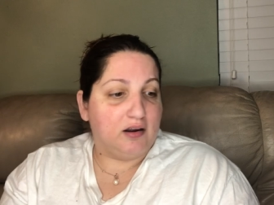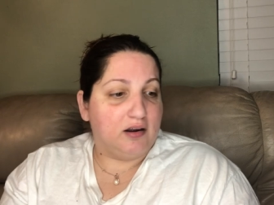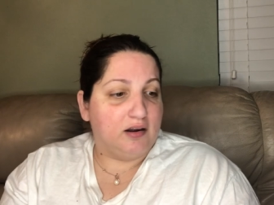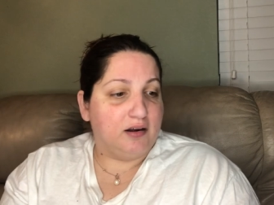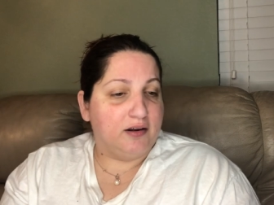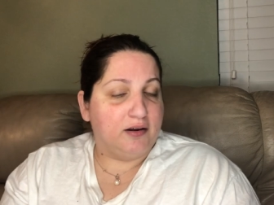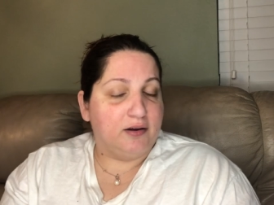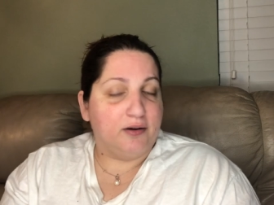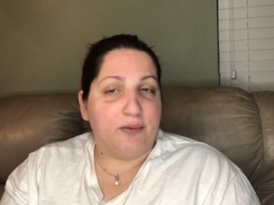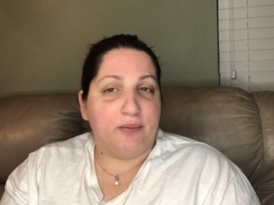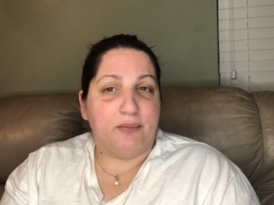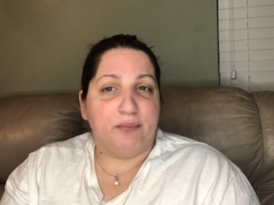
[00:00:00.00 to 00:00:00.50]

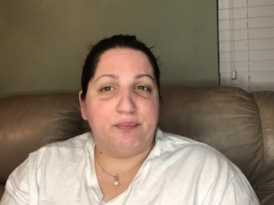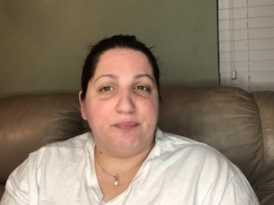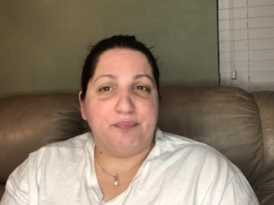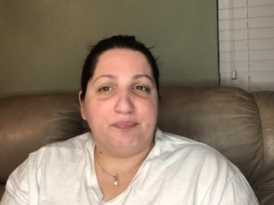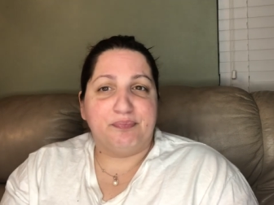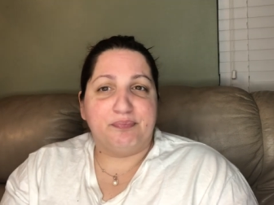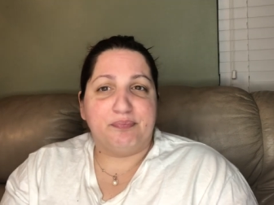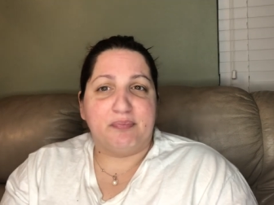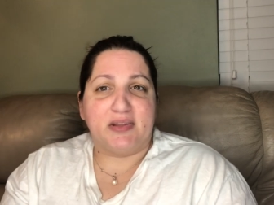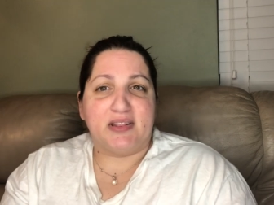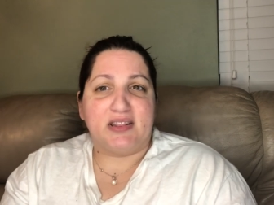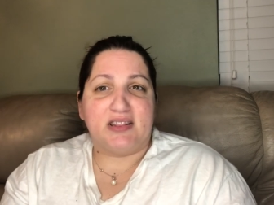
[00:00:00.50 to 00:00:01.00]

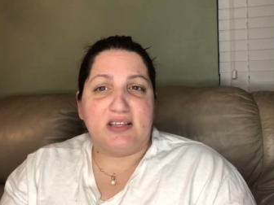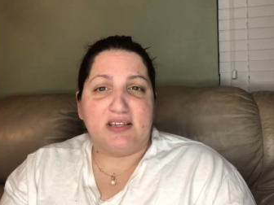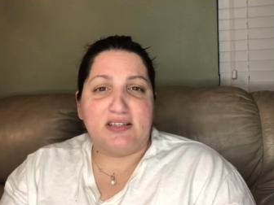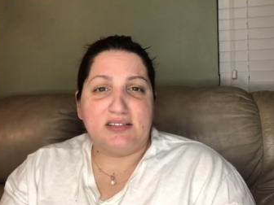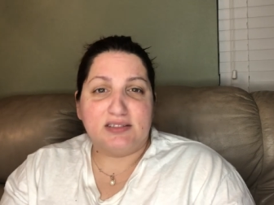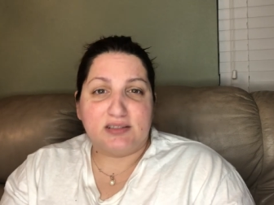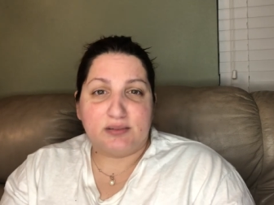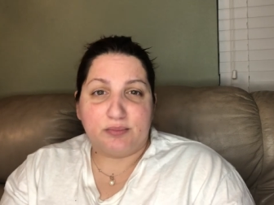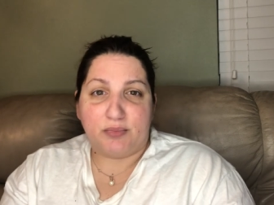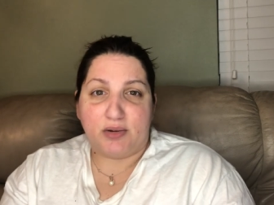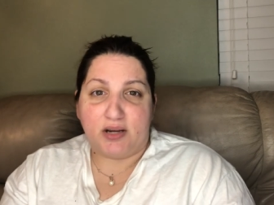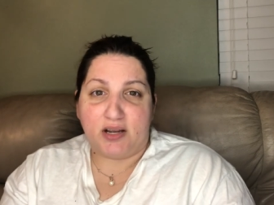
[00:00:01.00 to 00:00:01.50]
But
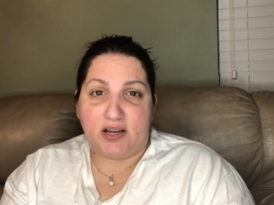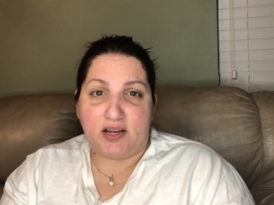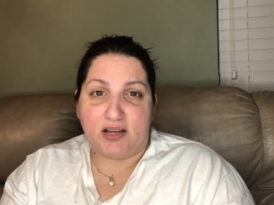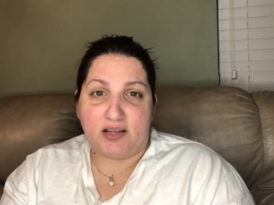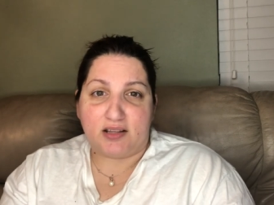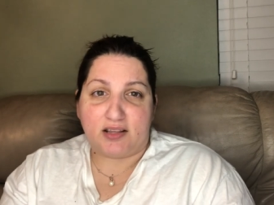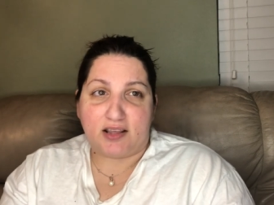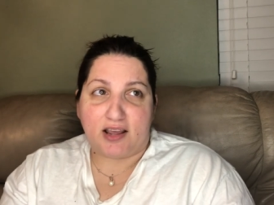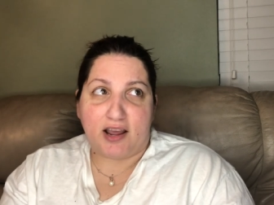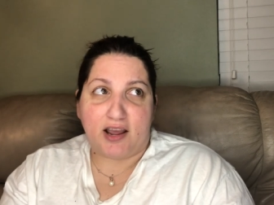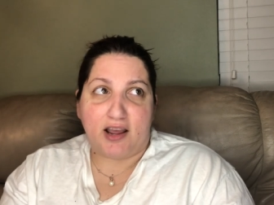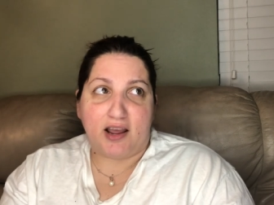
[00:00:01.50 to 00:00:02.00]
this
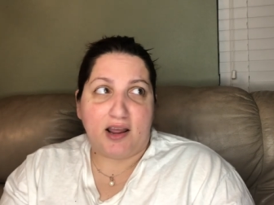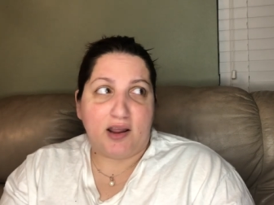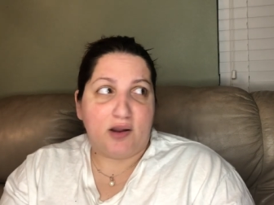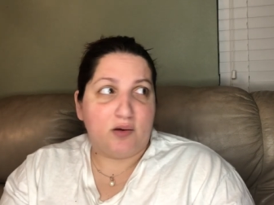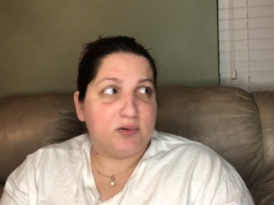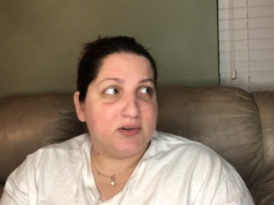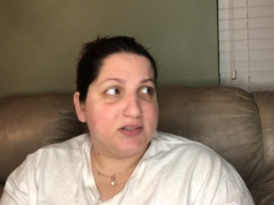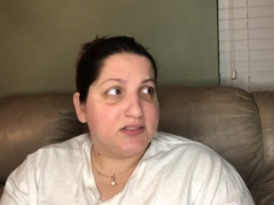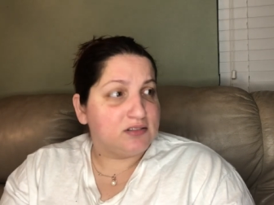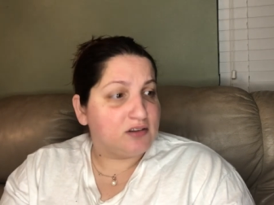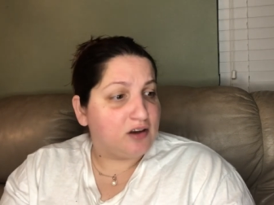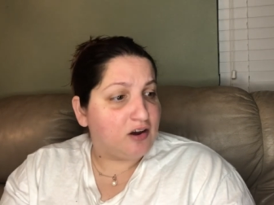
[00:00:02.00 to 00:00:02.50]
month, I
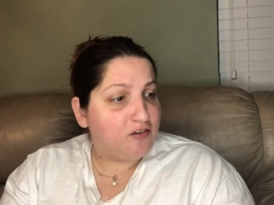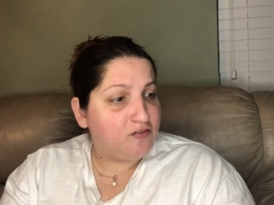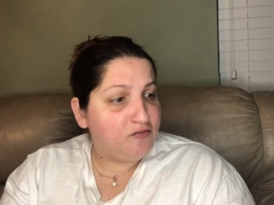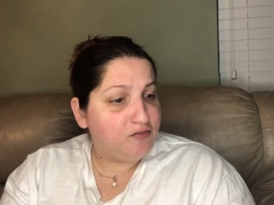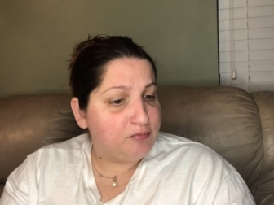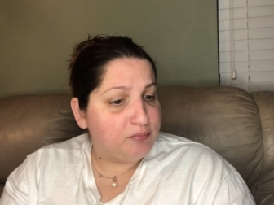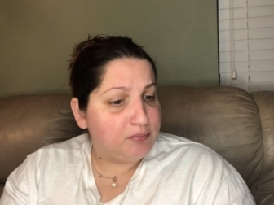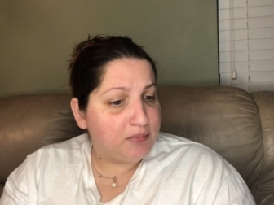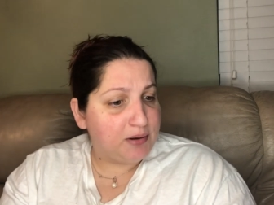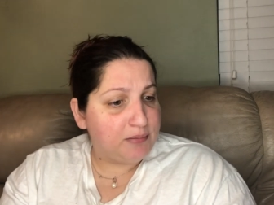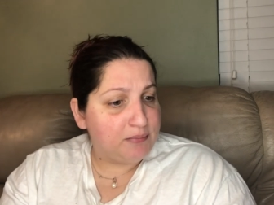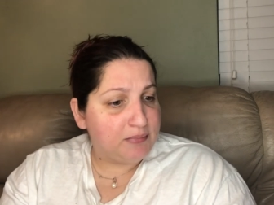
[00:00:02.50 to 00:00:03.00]
was
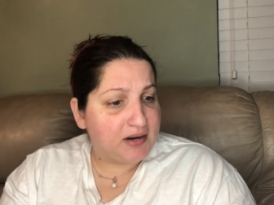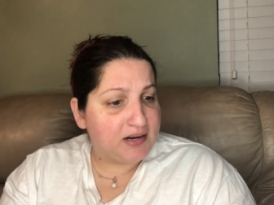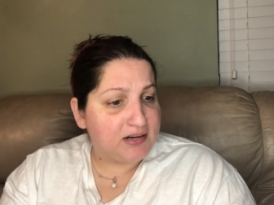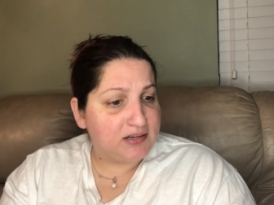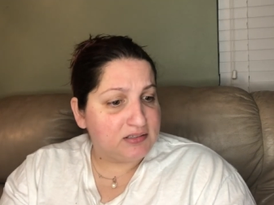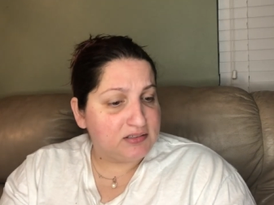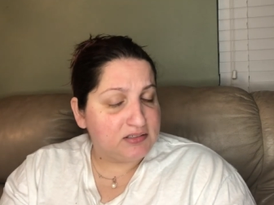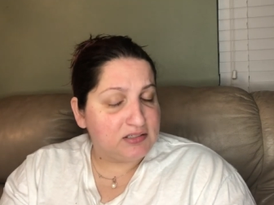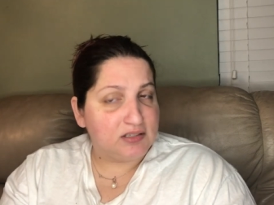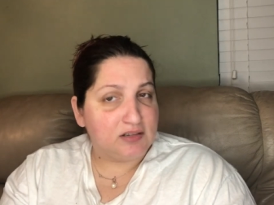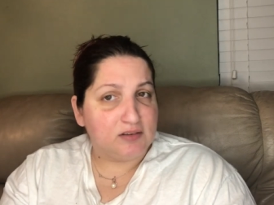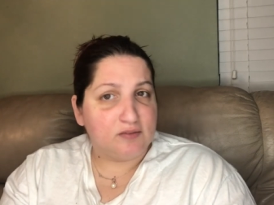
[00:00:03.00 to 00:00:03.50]
off of my
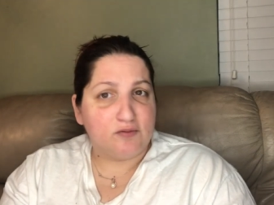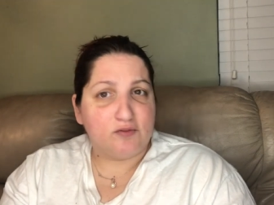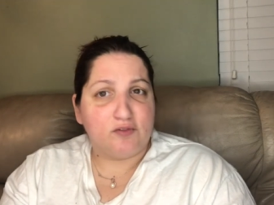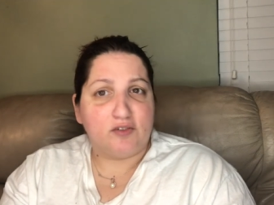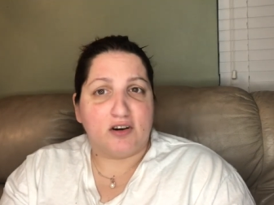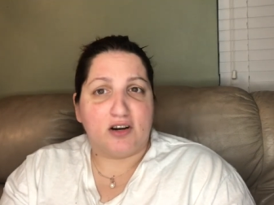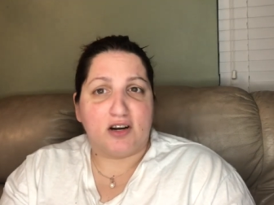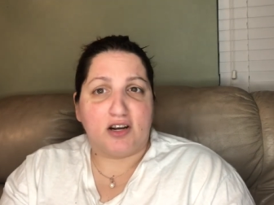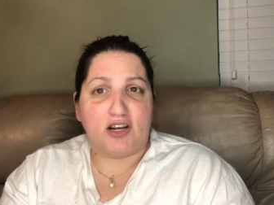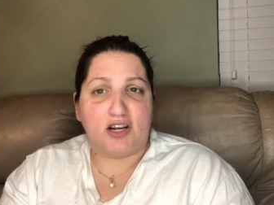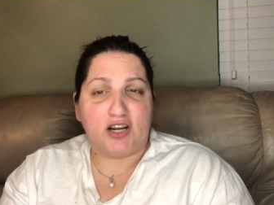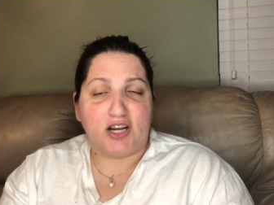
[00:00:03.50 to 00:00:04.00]
medicine
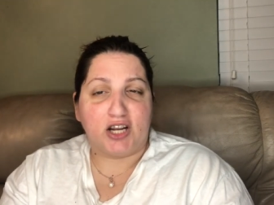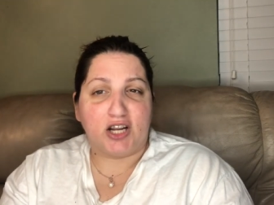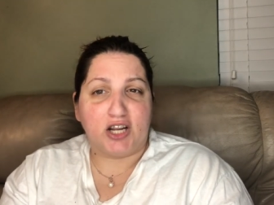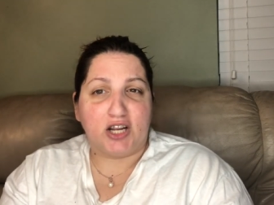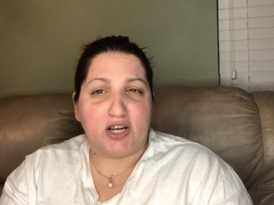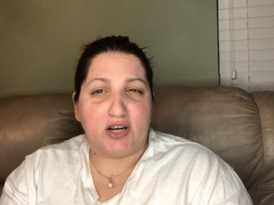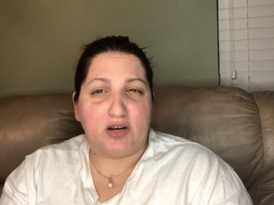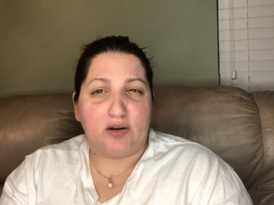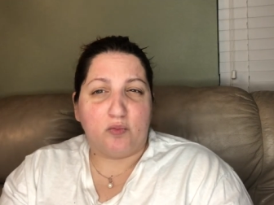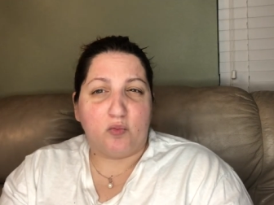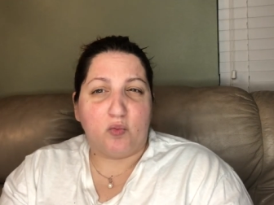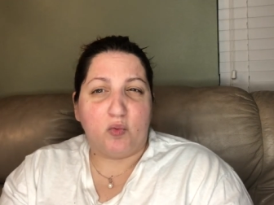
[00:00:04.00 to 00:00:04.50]
for a
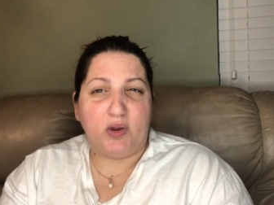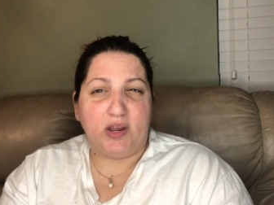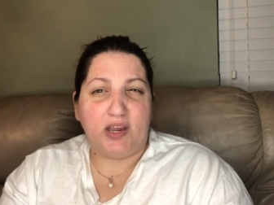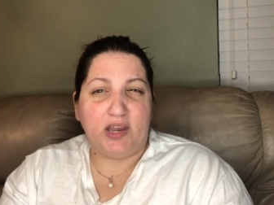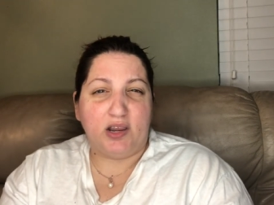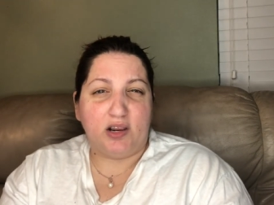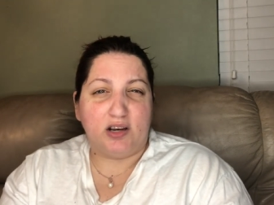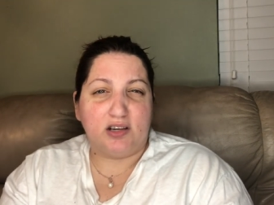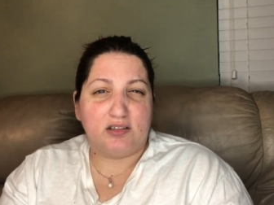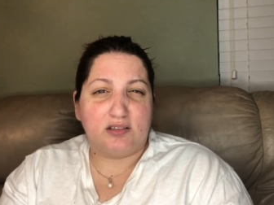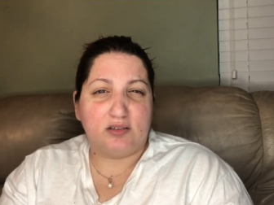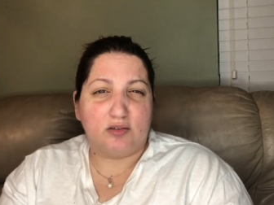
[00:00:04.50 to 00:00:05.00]
good
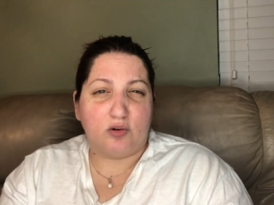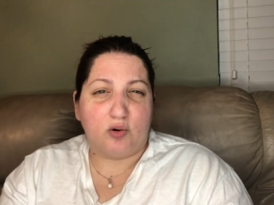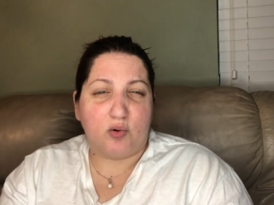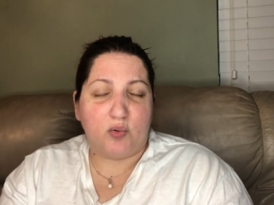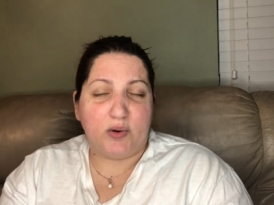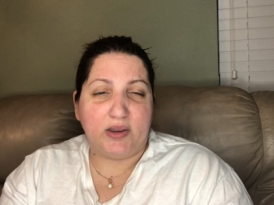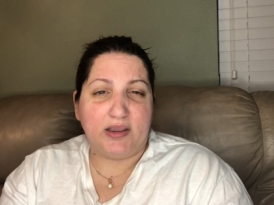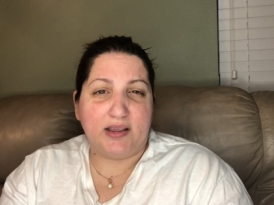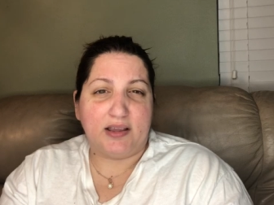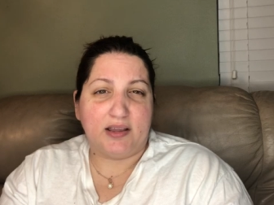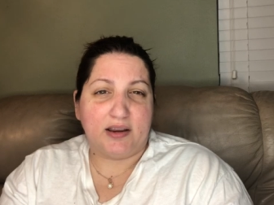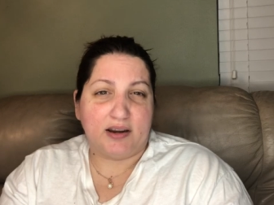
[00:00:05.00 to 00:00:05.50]
week to a
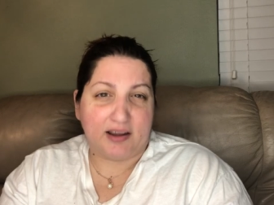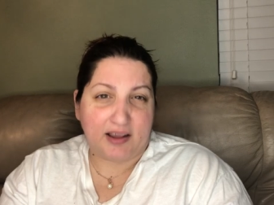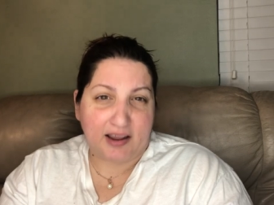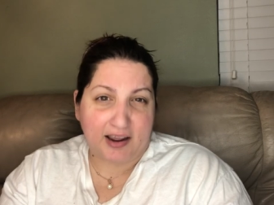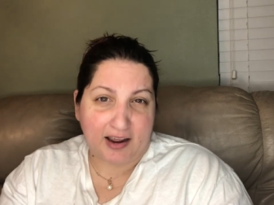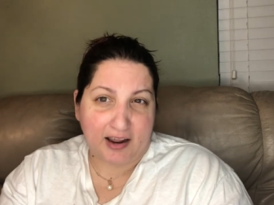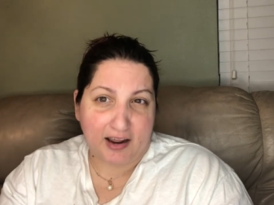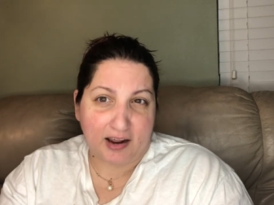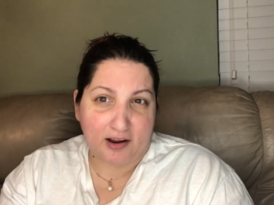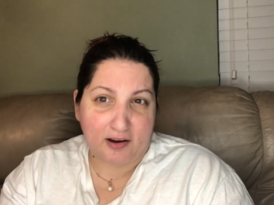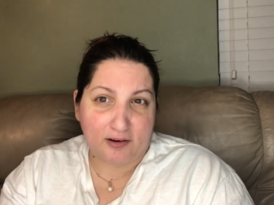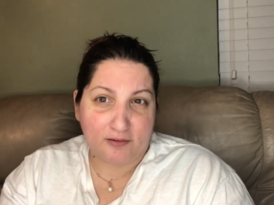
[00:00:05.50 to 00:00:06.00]
week and a
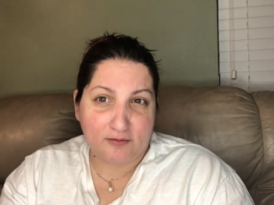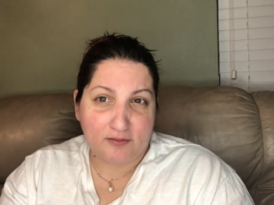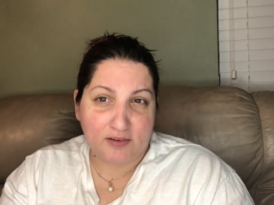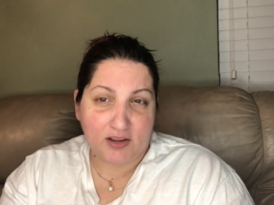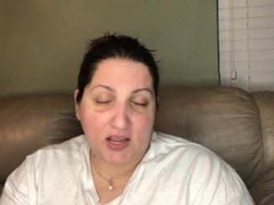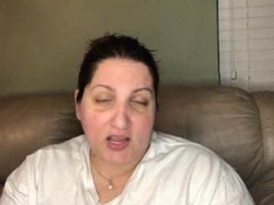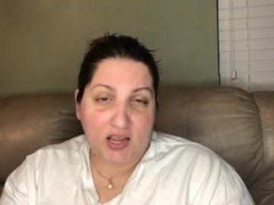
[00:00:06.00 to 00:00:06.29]
half.